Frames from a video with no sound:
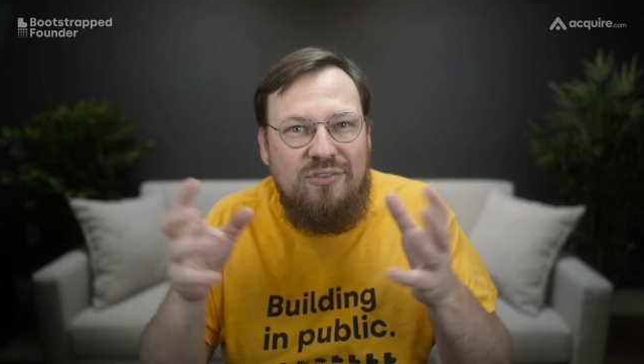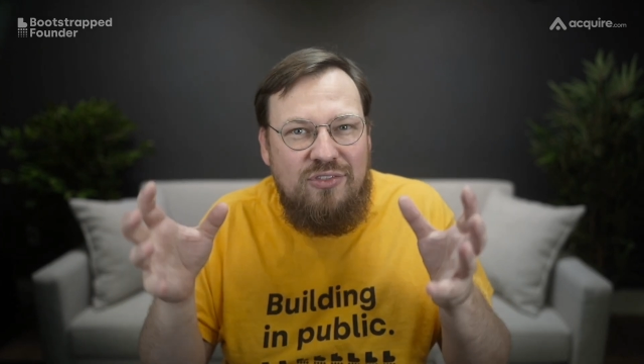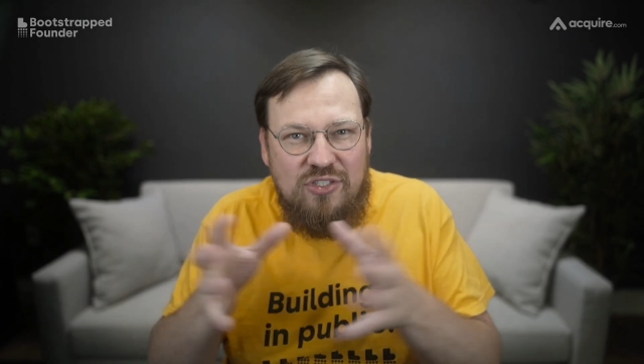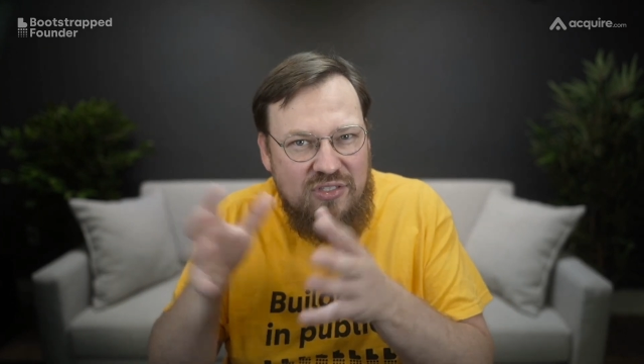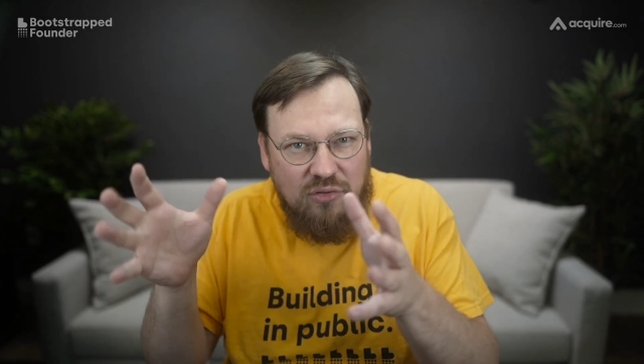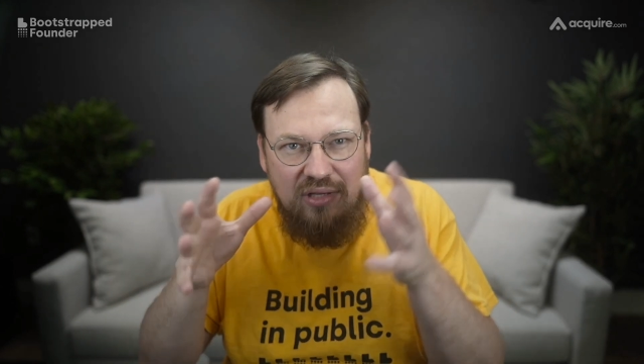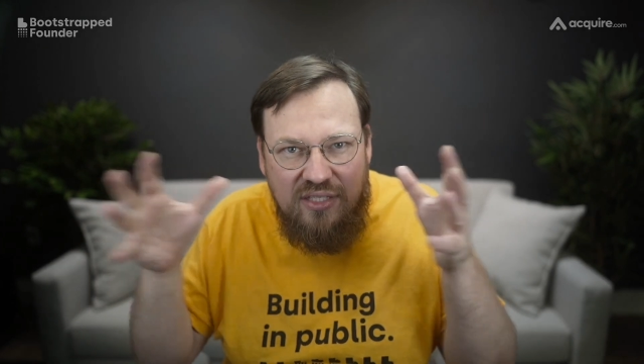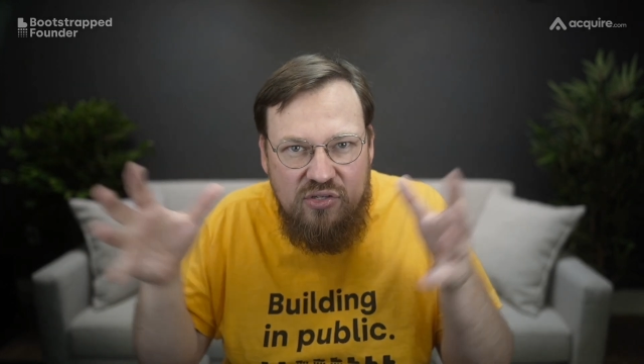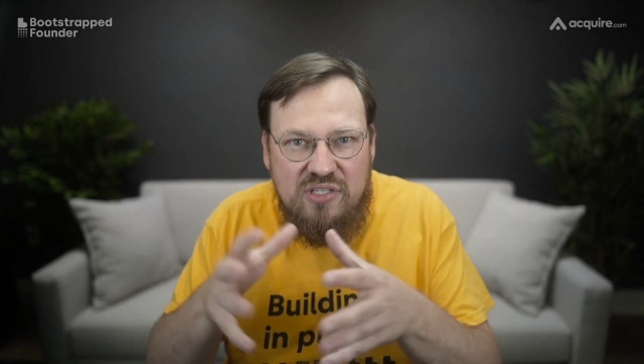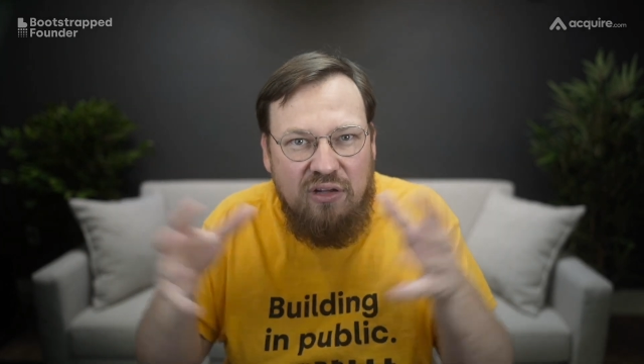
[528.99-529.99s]
just don't
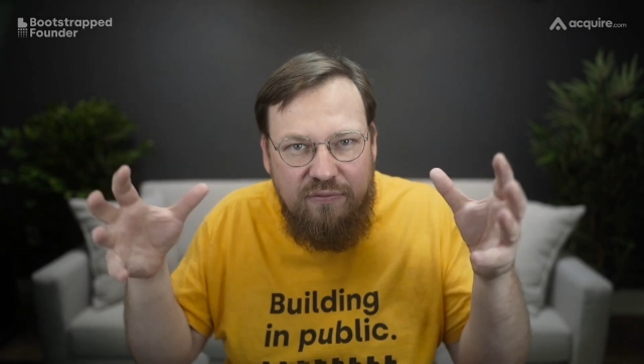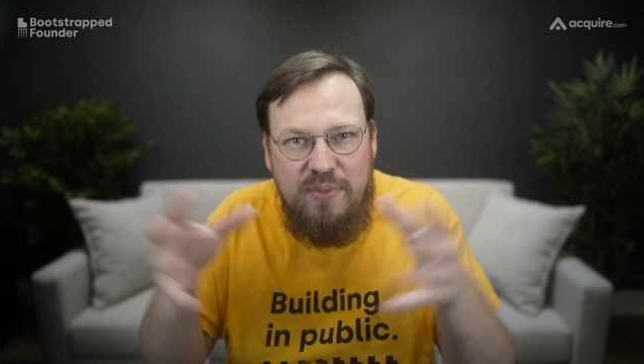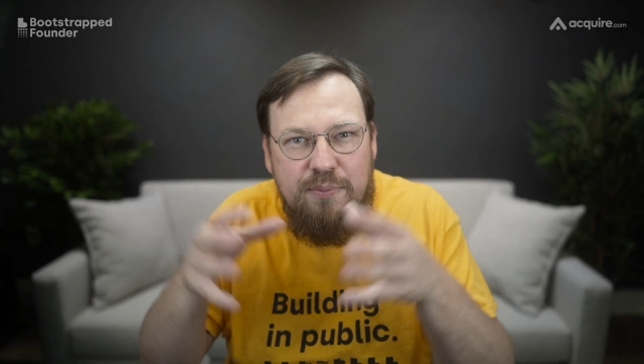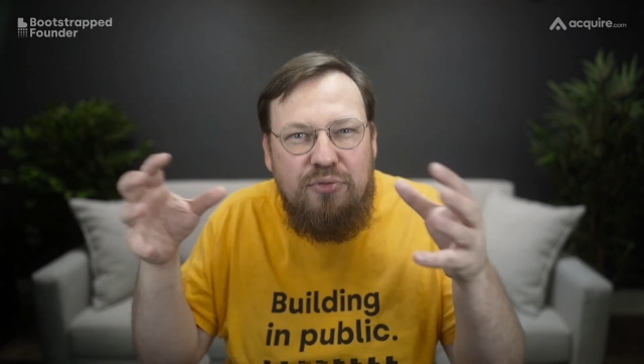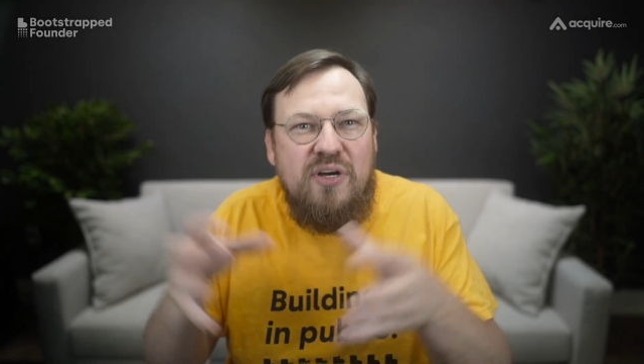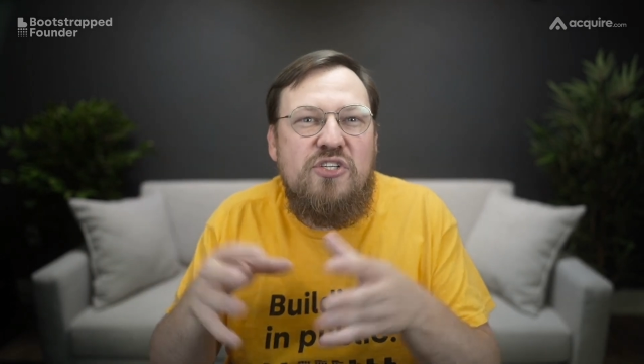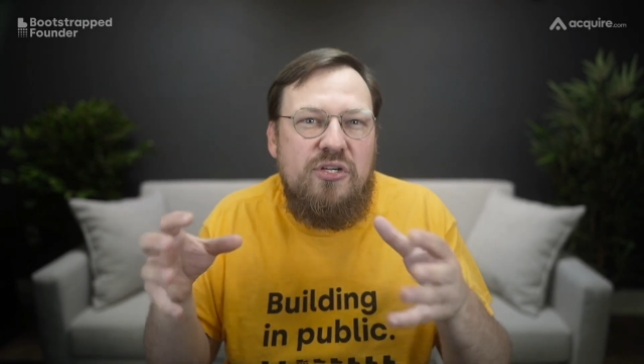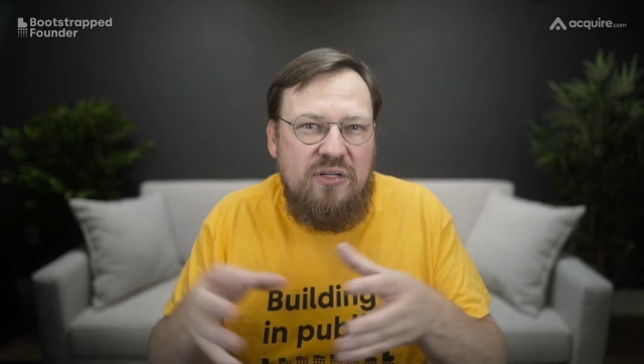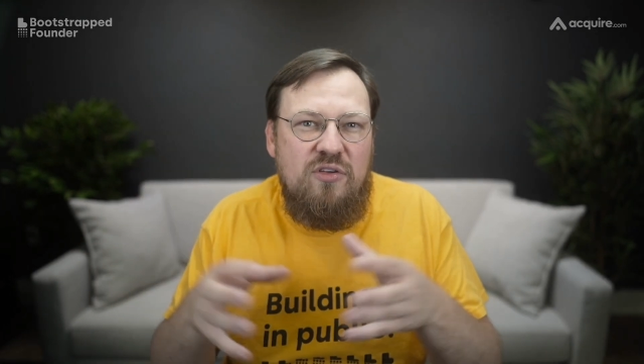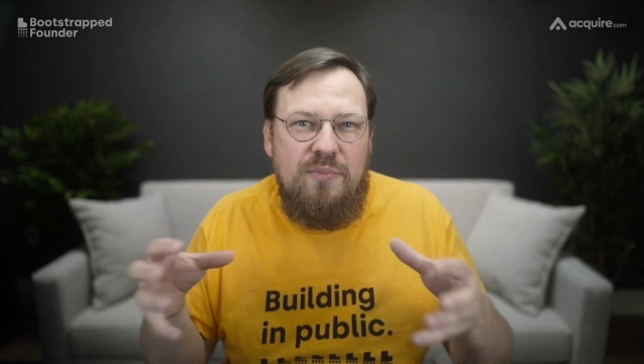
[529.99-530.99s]
let yourself be
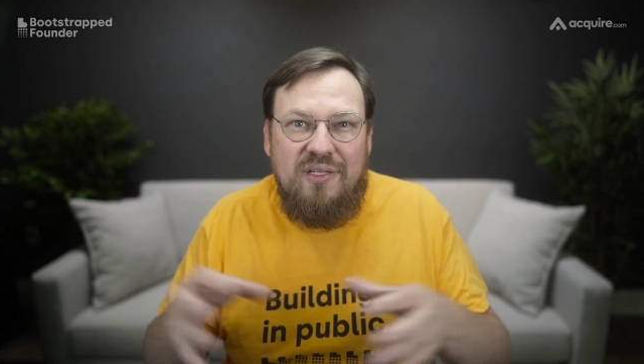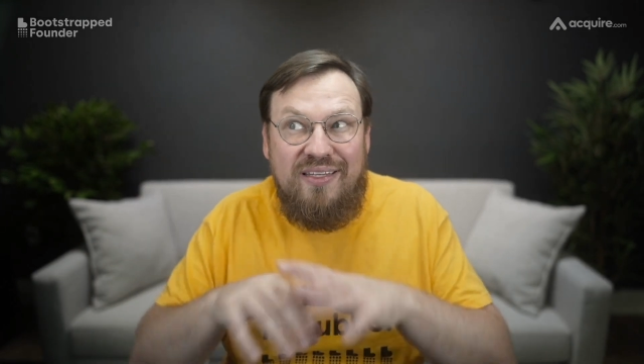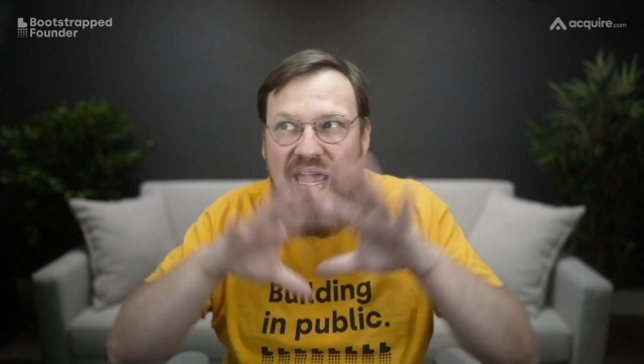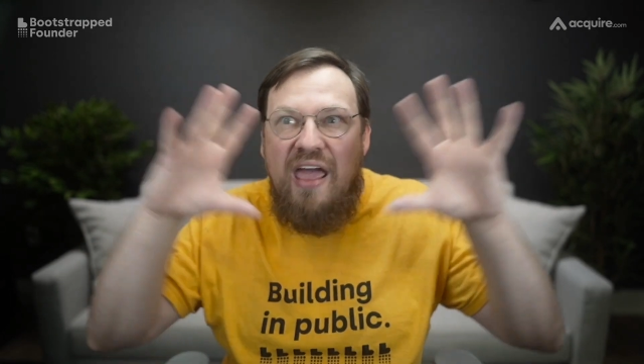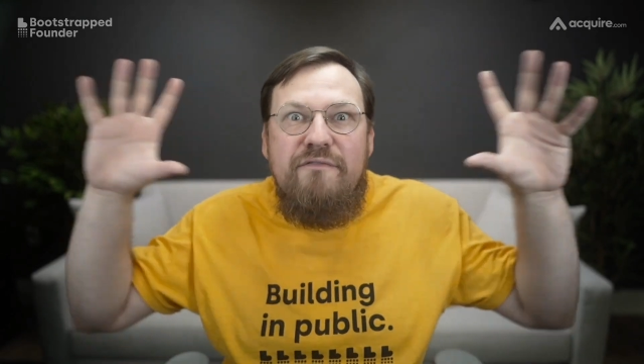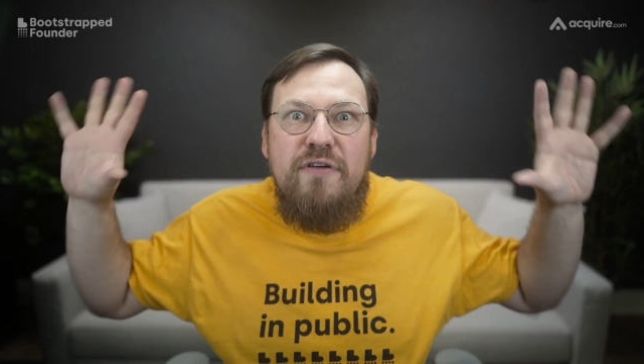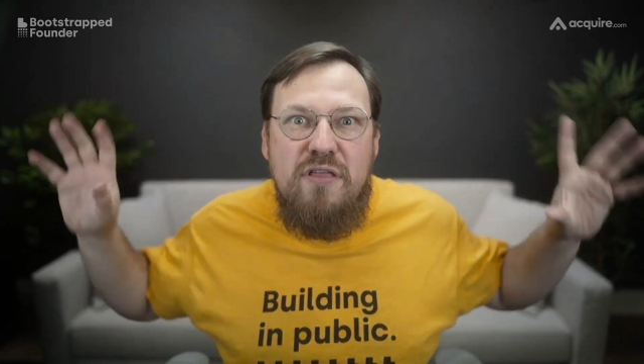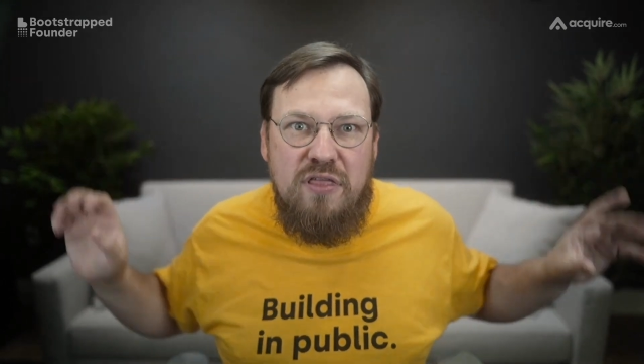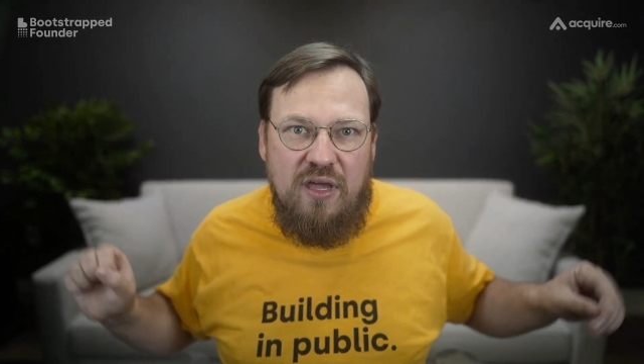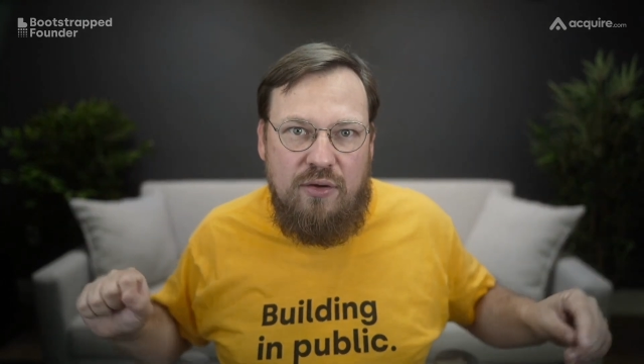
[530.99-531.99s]
pressured into building
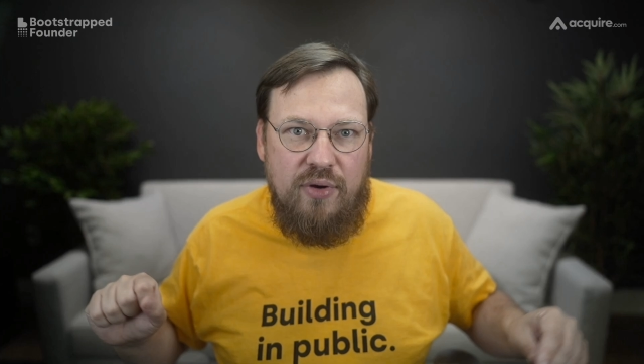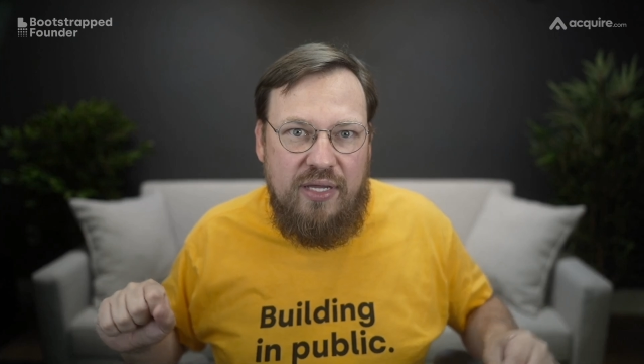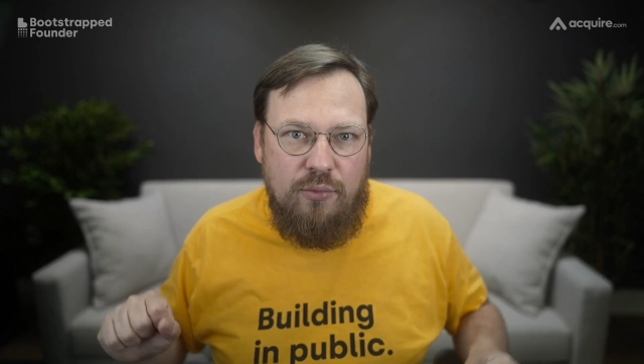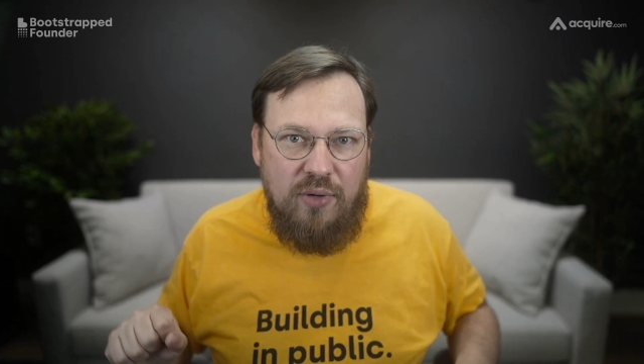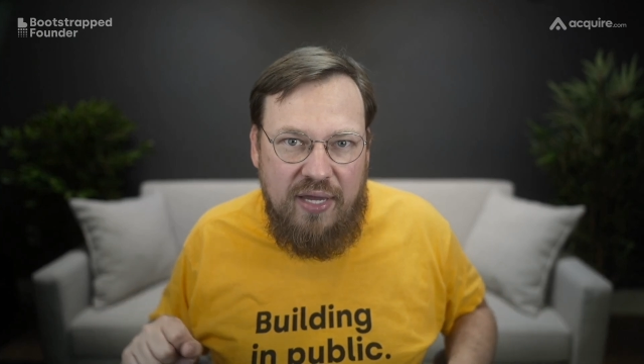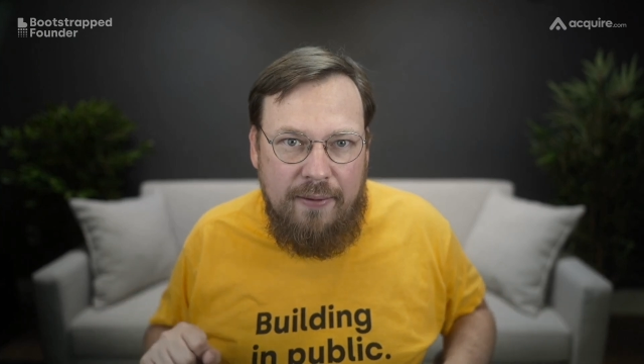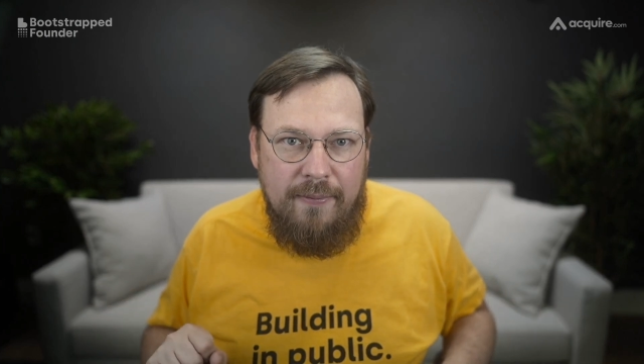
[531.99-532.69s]
everything right away.